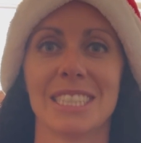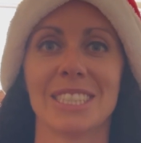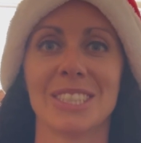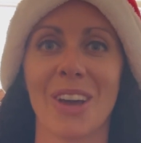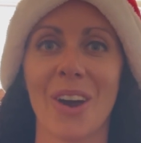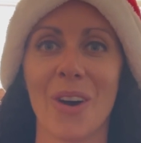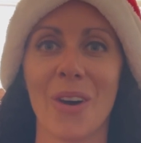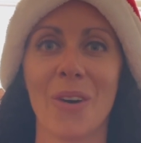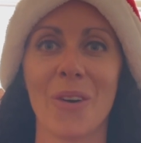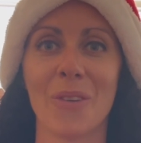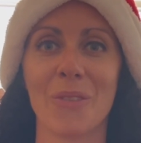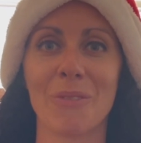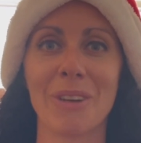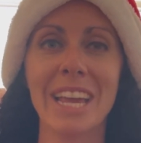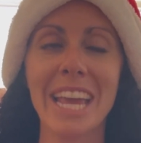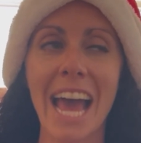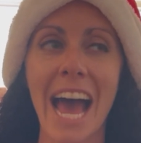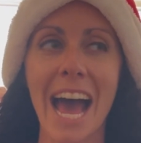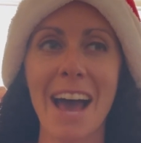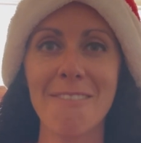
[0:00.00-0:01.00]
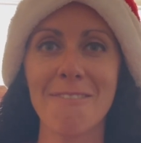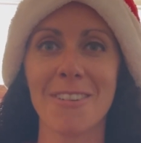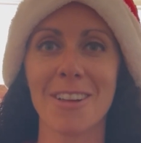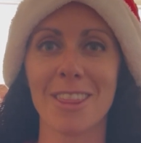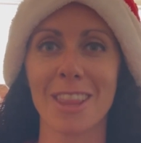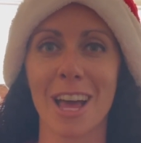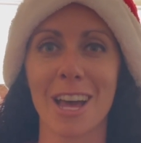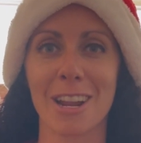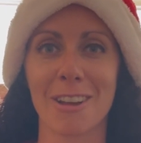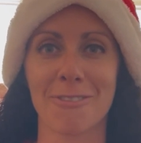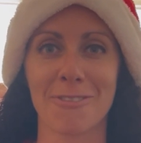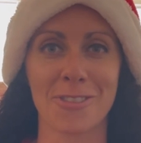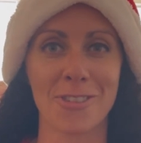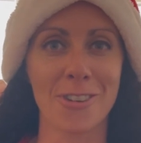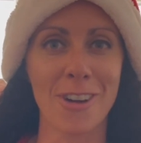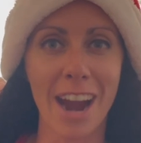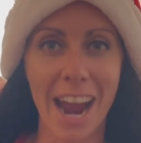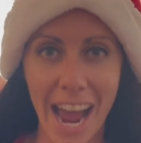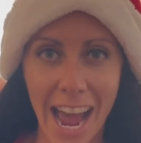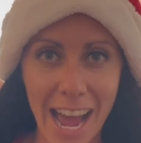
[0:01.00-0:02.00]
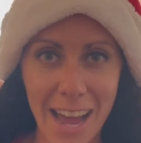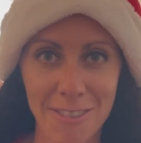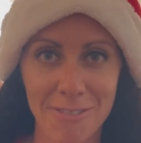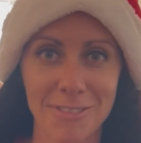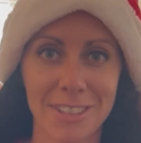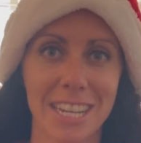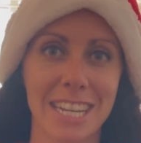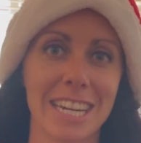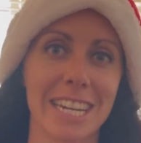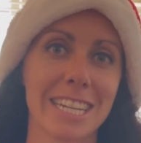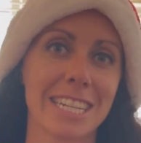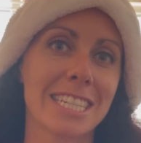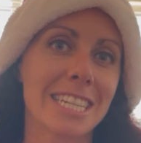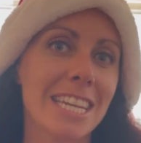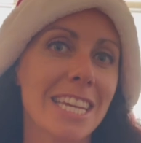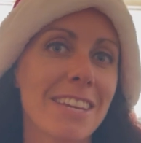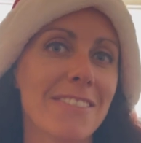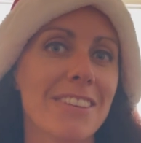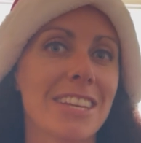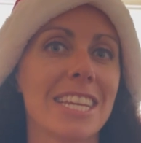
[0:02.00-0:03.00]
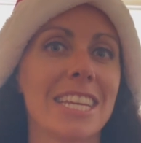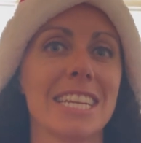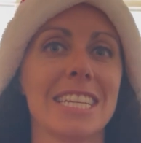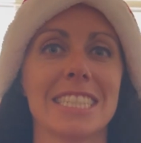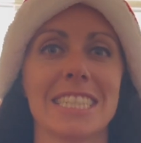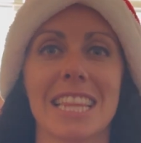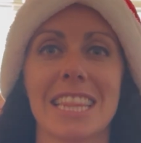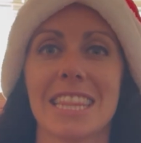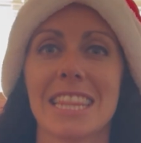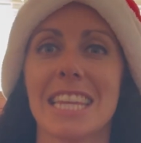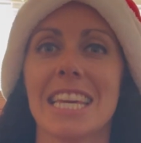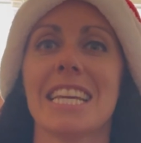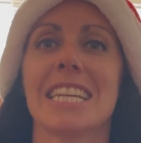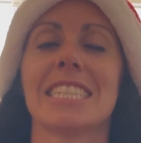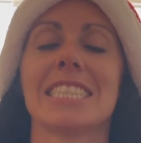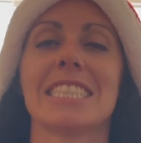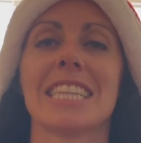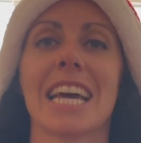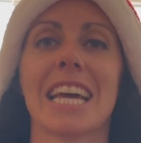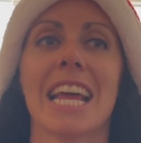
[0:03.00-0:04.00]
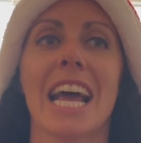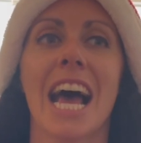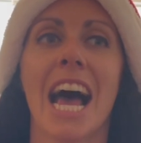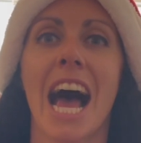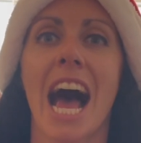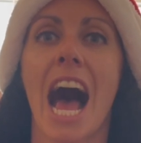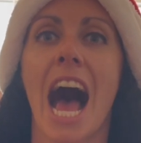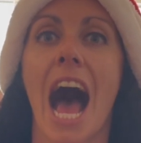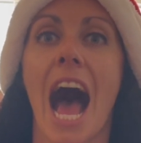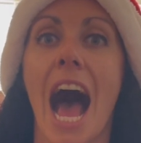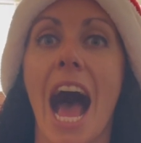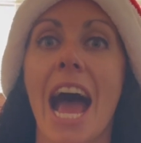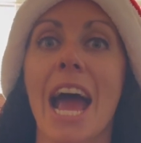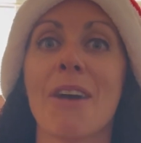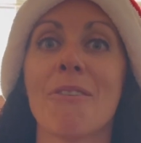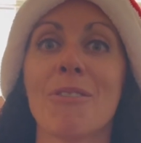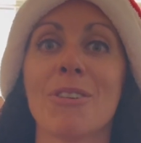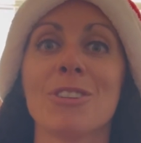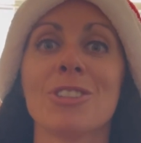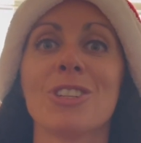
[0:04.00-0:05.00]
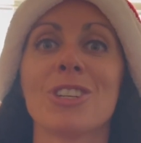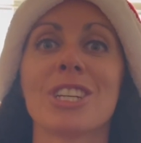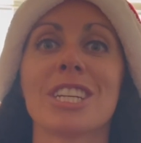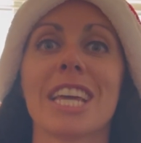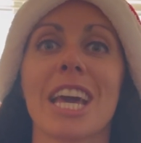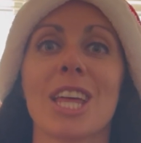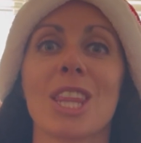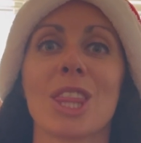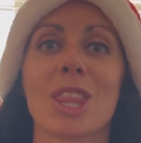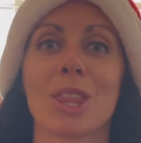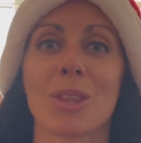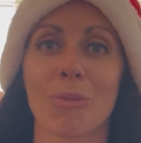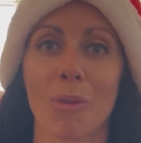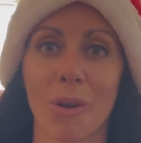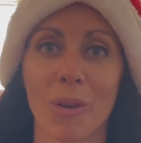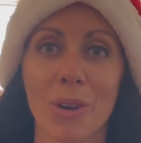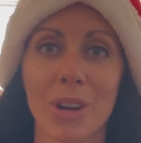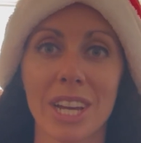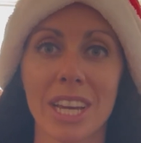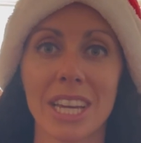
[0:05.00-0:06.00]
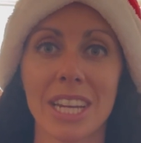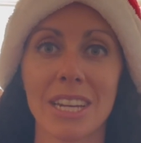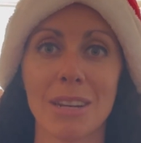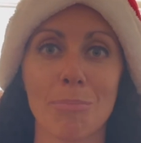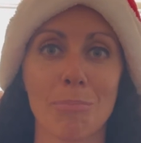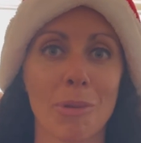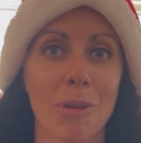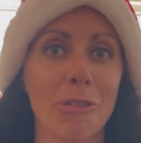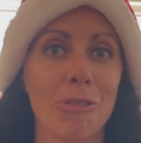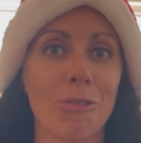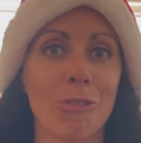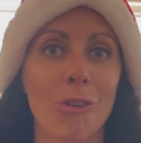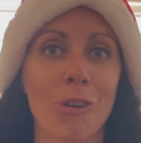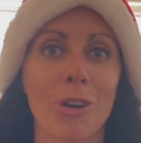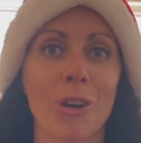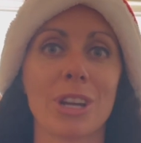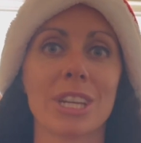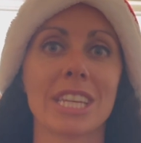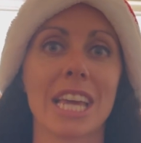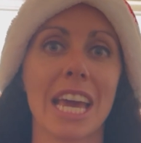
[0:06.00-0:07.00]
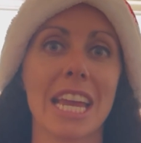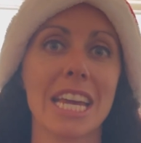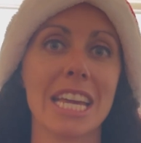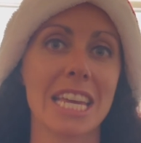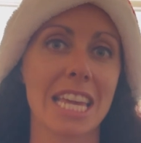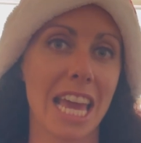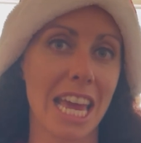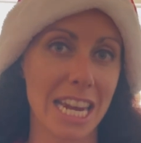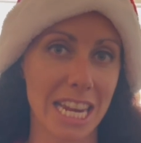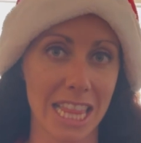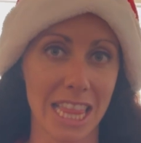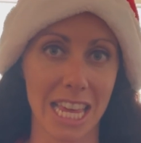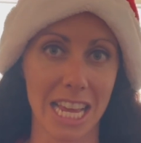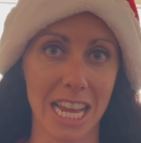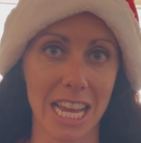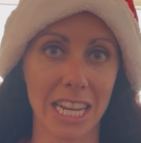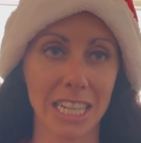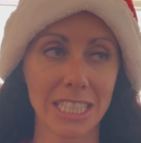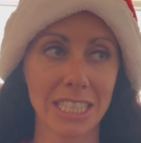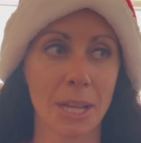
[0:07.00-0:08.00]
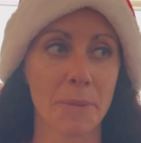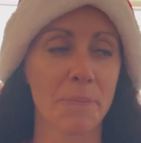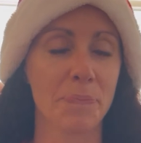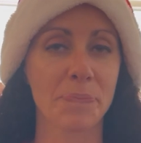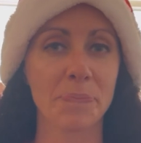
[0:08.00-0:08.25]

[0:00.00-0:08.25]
So we have a lot of craft and activities and things that I want to get through it before getting anything else.